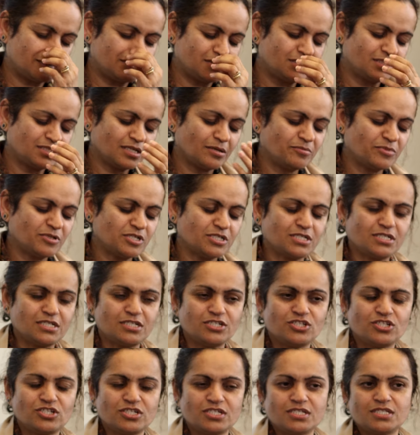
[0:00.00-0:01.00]
some
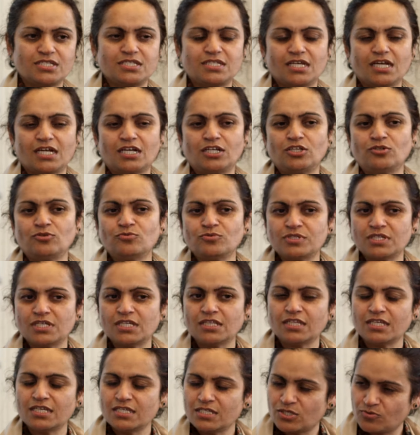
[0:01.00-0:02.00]
researchers, they are
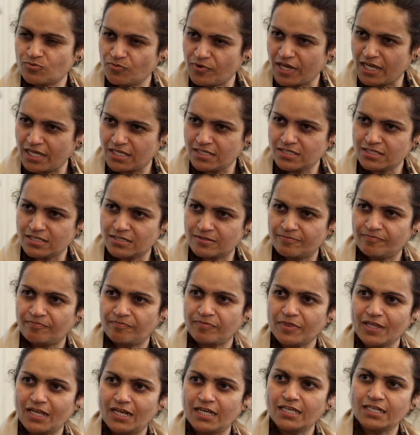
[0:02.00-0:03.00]
using these ways,
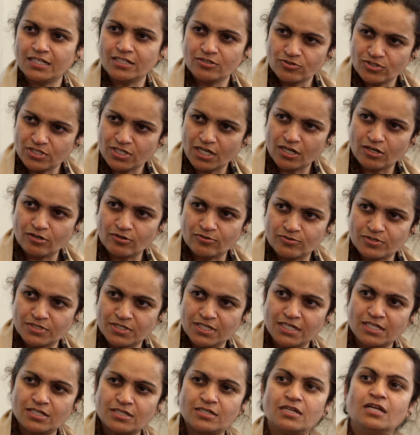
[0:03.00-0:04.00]
the
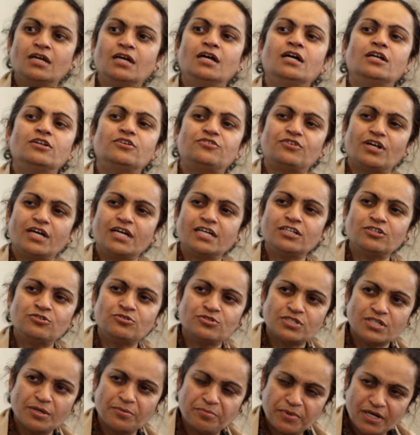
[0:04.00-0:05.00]
lignocellulosic, trying to
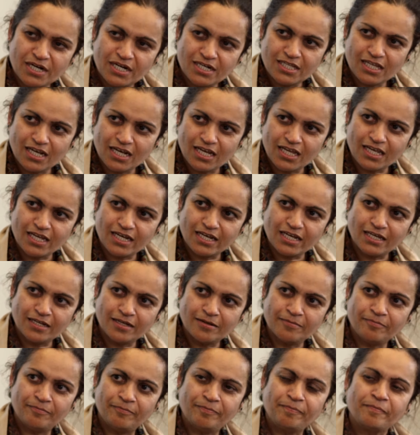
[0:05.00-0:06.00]
separate the
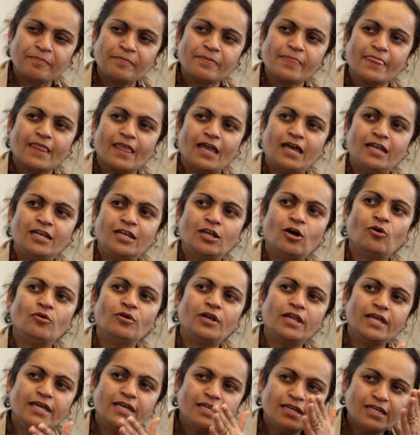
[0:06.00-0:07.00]
lignin. And now
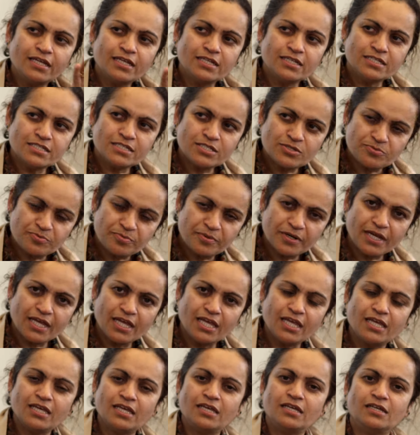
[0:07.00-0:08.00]
lignin is
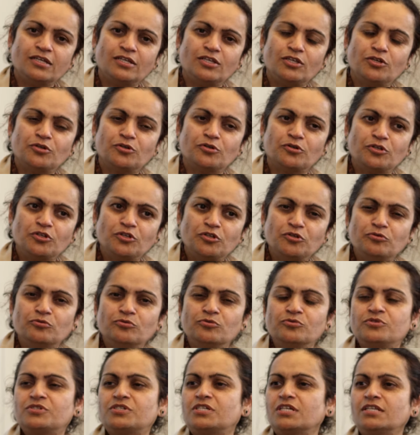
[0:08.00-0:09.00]
being,
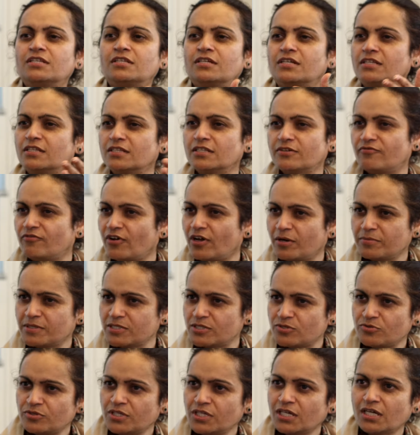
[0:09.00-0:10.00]
used either in the
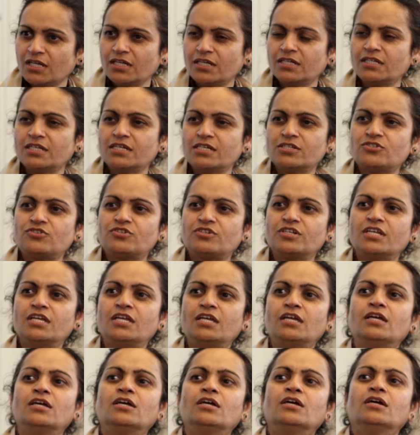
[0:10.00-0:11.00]
pharmaceutical
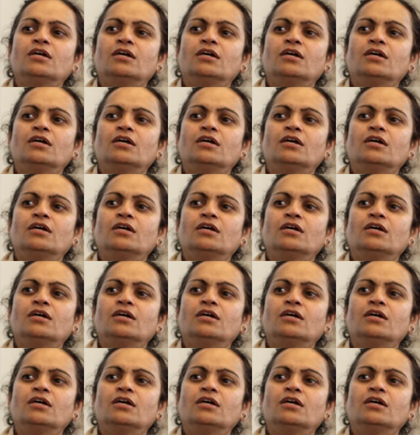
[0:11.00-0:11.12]
industry